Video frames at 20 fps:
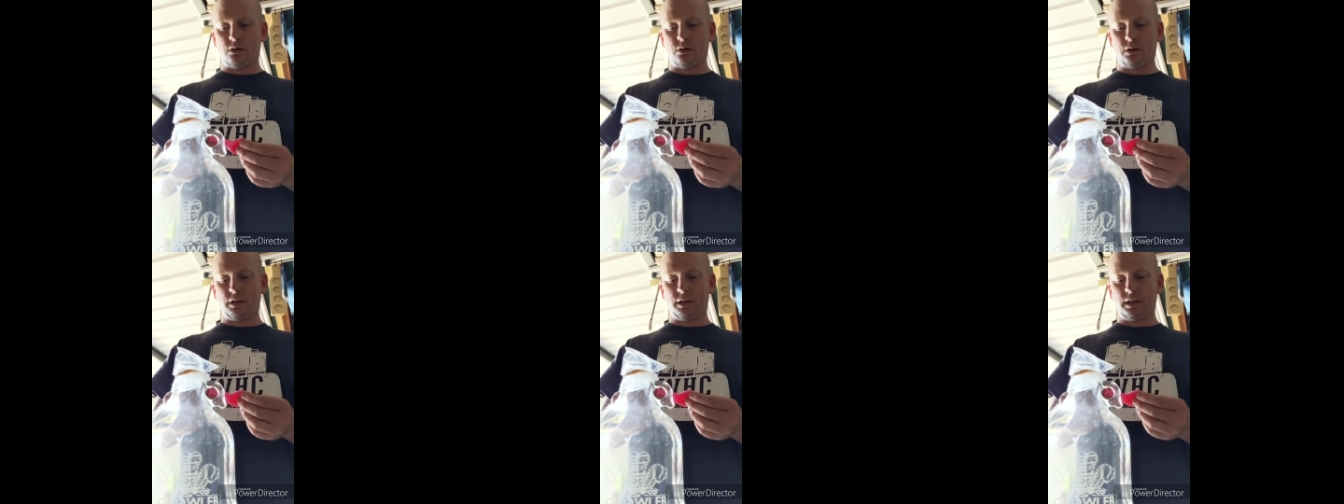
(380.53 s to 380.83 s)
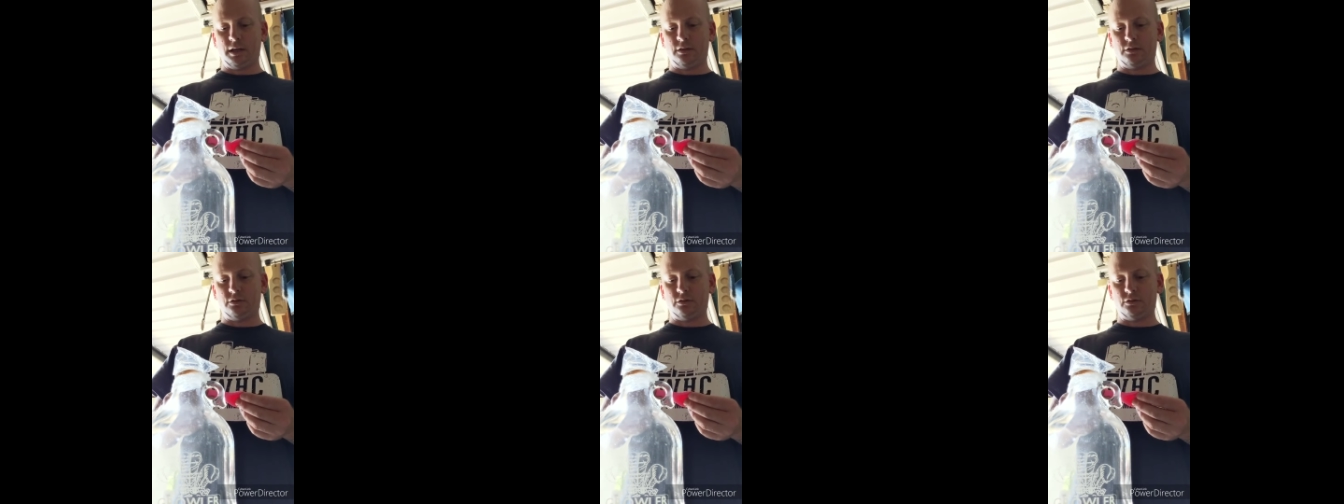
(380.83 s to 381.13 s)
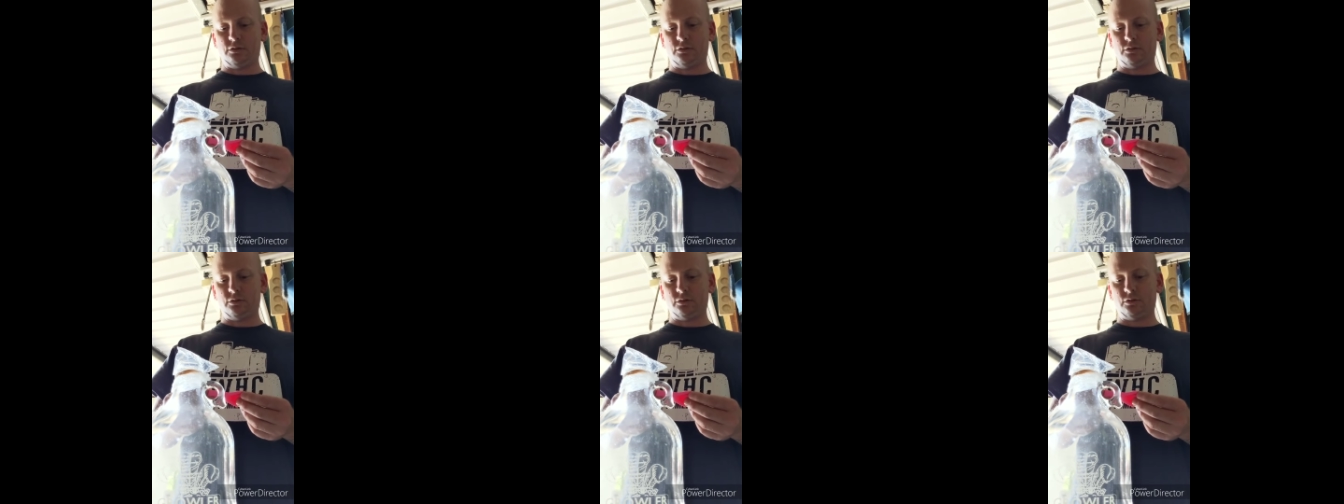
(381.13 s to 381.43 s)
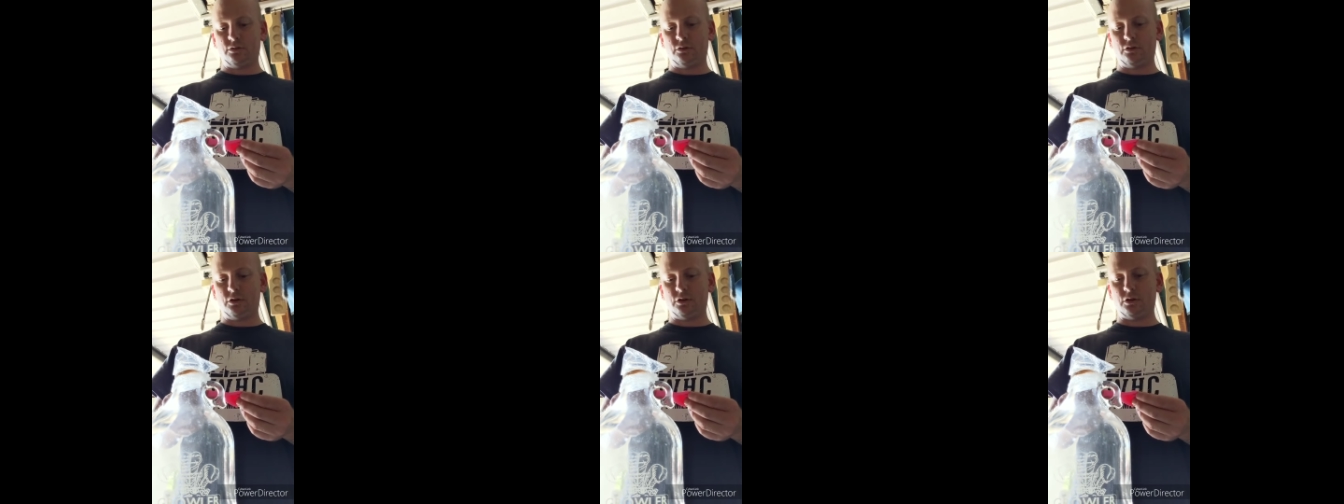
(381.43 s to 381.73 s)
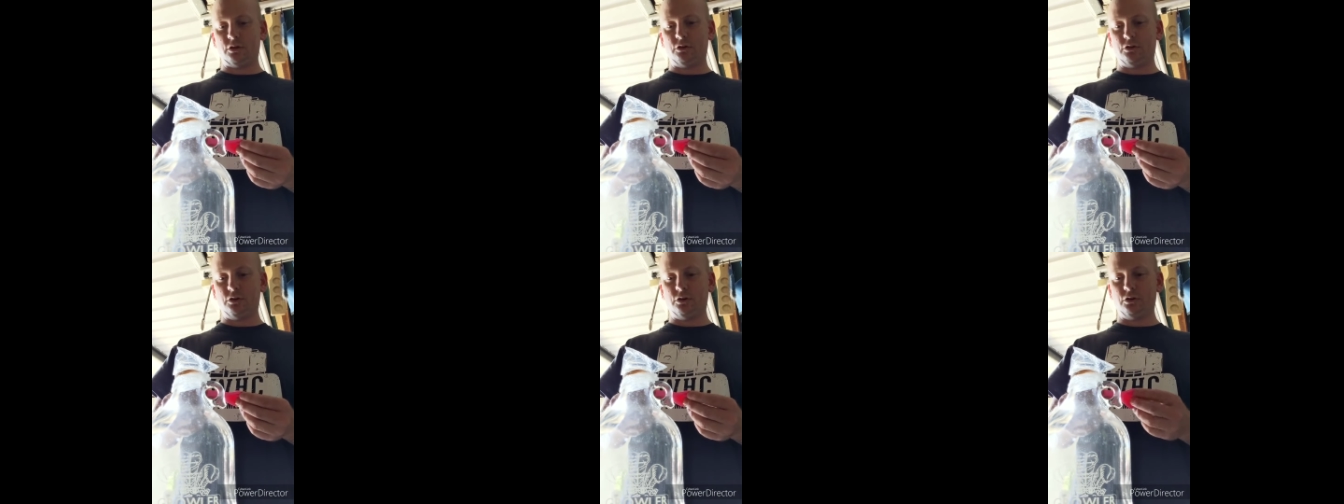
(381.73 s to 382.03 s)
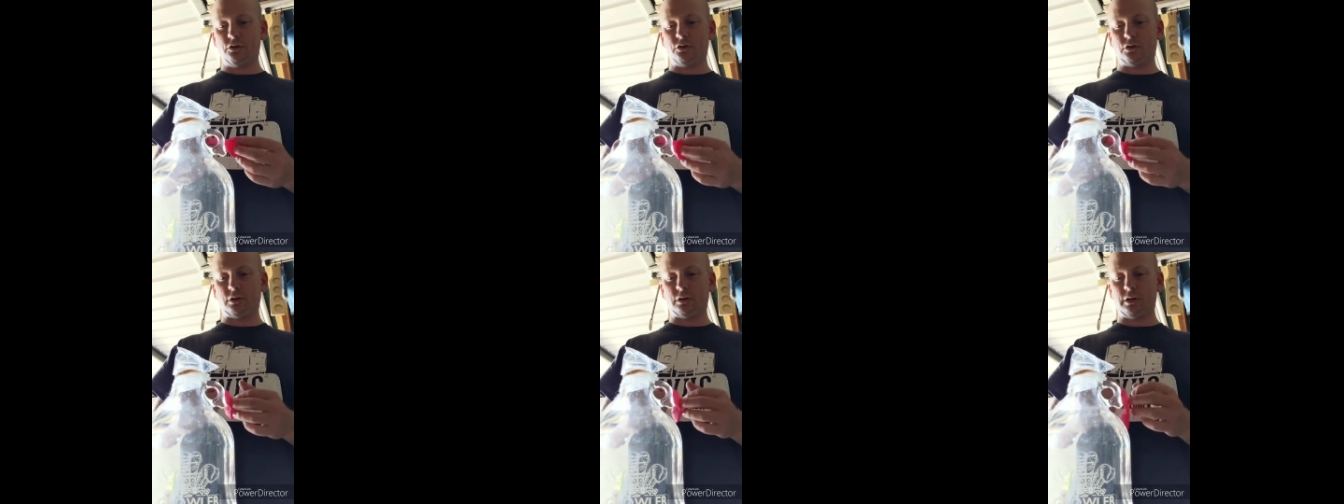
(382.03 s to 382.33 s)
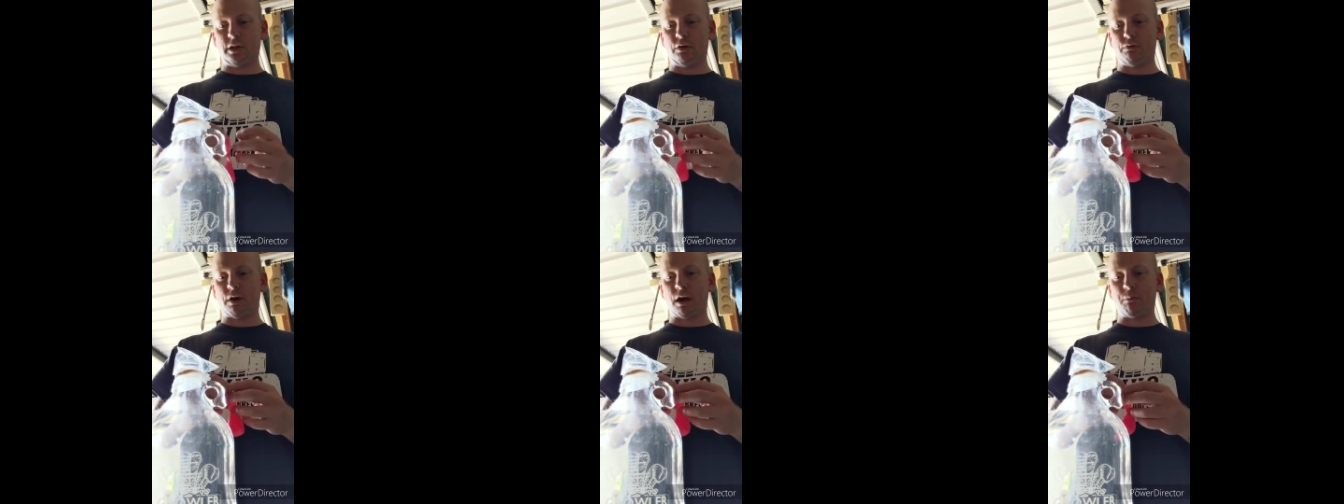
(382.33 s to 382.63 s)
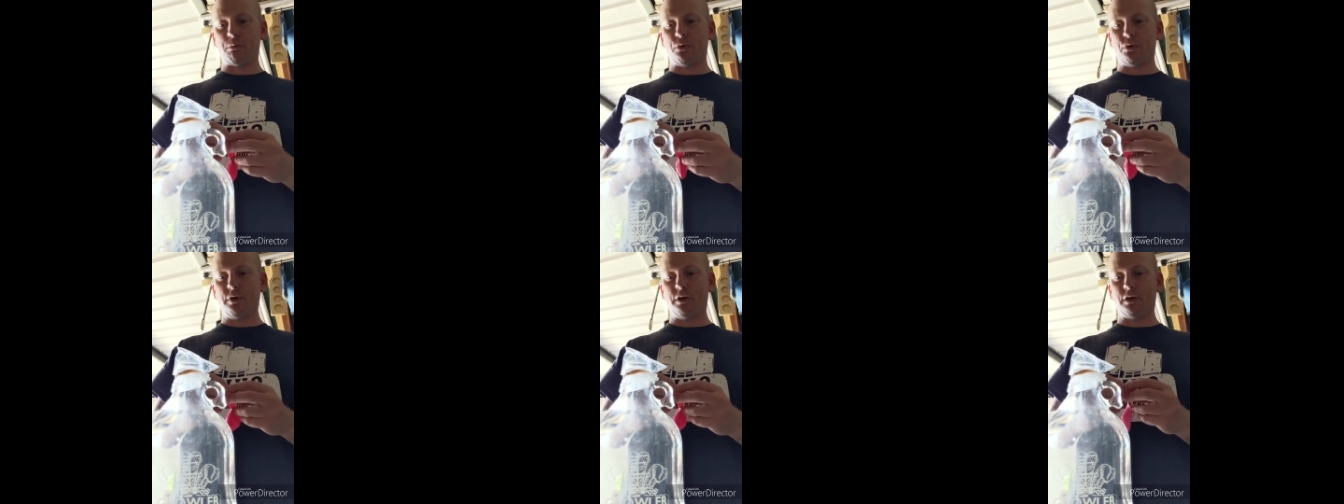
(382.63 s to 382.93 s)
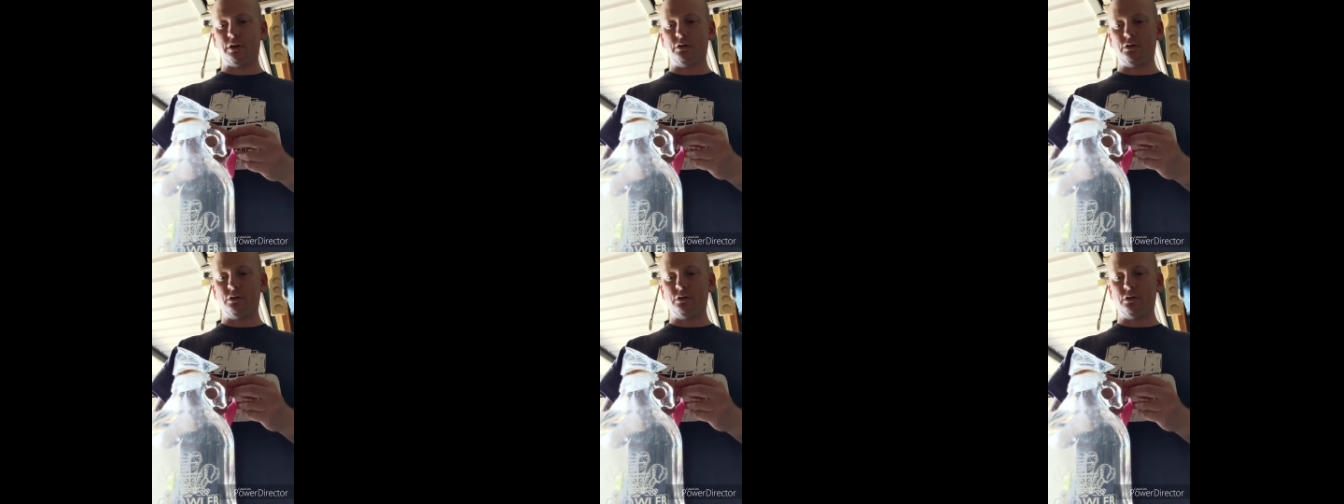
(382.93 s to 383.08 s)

I guess you could use cling wrap or you